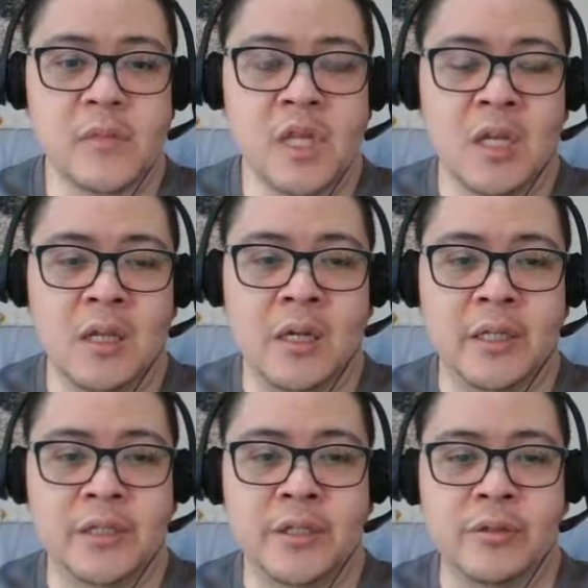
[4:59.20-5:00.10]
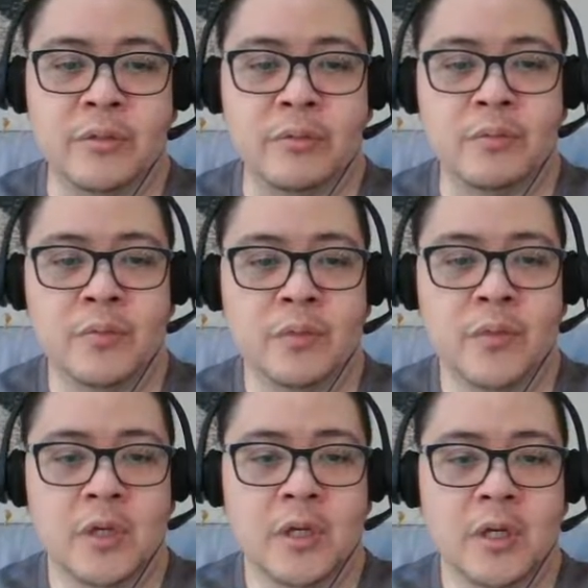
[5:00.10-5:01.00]
learn to
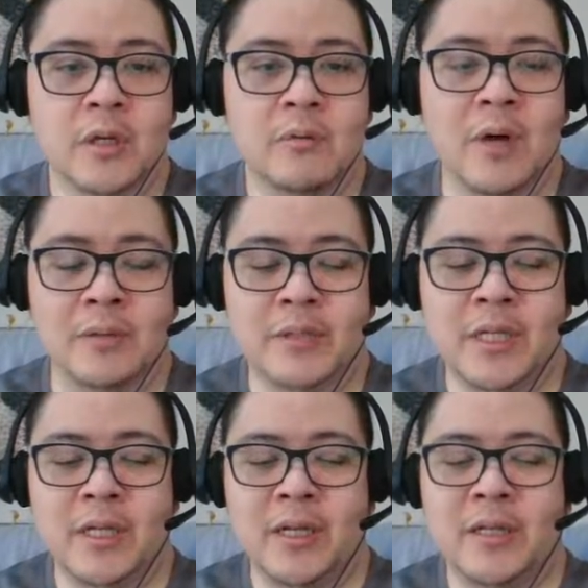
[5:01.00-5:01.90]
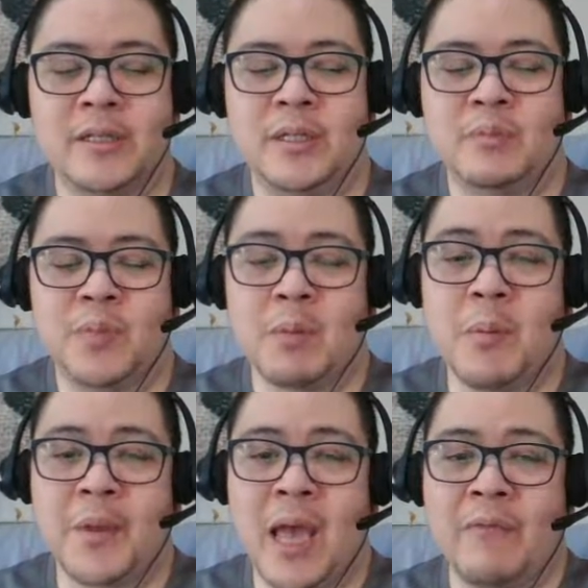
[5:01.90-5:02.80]
well, she'll
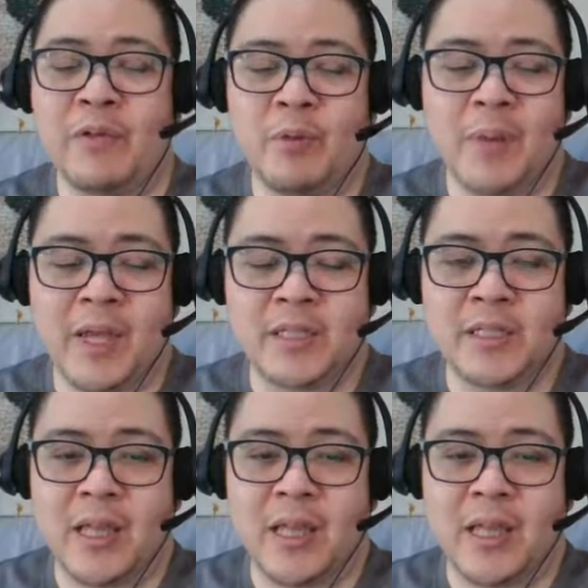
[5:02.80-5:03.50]
probably have it replaced like